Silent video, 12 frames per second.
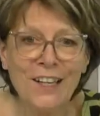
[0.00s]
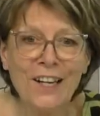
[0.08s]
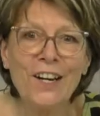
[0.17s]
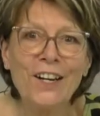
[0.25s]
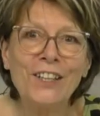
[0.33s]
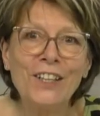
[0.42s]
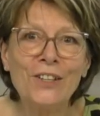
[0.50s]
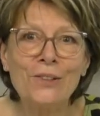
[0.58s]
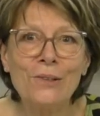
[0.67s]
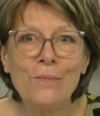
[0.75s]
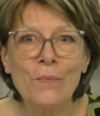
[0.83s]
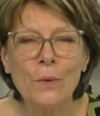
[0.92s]
are
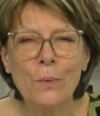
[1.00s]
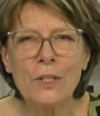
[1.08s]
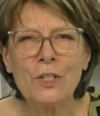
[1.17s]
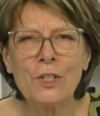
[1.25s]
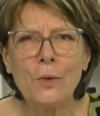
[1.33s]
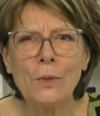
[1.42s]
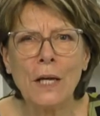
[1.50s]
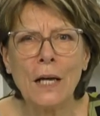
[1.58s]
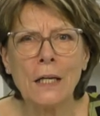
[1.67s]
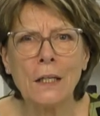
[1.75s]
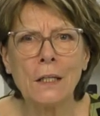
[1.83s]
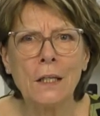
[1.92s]
you? Where's
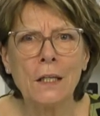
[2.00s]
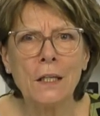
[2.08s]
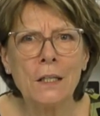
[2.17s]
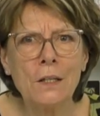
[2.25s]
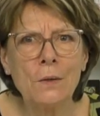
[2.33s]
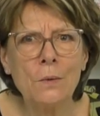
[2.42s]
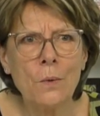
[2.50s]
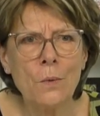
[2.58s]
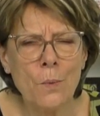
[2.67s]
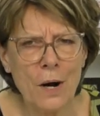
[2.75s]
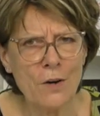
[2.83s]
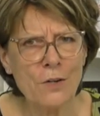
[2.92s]
Stonegate?
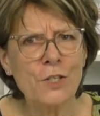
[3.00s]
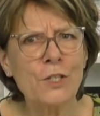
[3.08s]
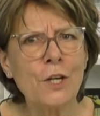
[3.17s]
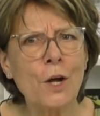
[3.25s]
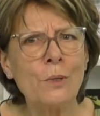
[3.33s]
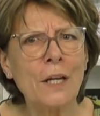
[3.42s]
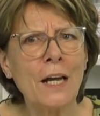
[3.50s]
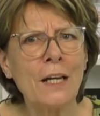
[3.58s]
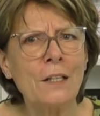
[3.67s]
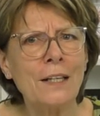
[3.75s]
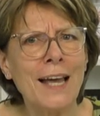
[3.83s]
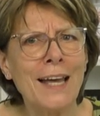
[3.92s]
Where is
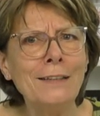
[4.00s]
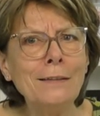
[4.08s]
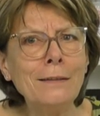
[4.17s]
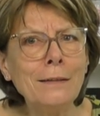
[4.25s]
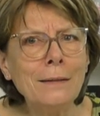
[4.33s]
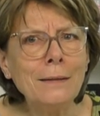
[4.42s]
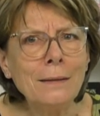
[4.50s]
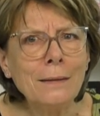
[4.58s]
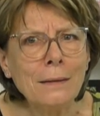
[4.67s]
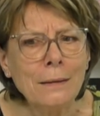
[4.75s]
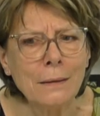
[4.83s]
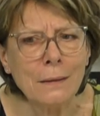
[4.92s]
Stonegate, Ken?
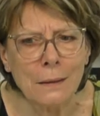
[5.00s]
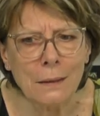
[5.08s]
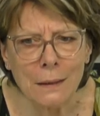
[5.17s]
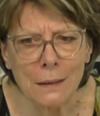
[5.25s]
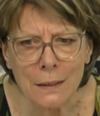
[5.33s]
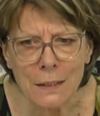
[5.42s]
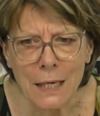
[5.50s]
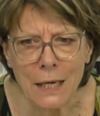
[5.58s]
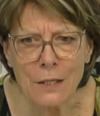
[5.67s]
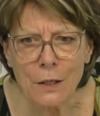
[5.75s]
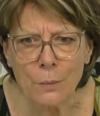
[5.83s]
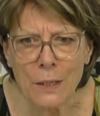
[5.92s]

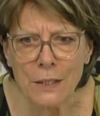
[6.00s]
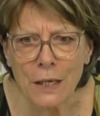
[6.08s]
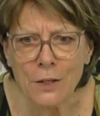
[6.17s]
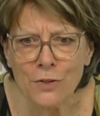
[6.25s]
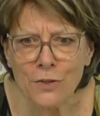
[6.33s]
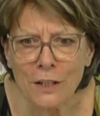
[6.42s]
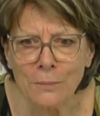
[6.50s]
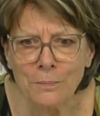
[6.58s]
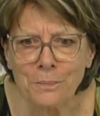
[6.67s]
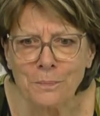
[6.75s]
Sounds like the West Country.